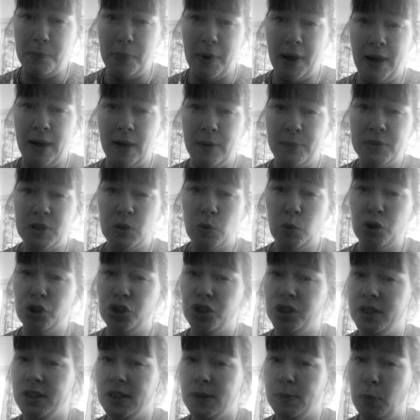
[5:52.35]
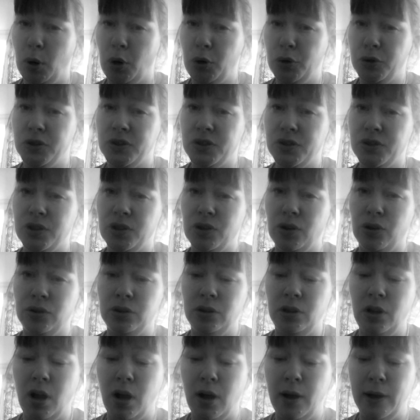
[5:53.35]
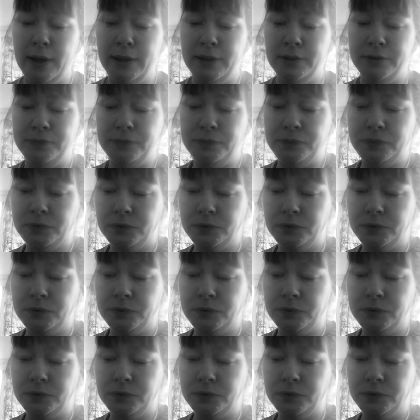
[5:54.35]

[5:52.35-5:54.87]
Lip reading: perhaps what she's posted online.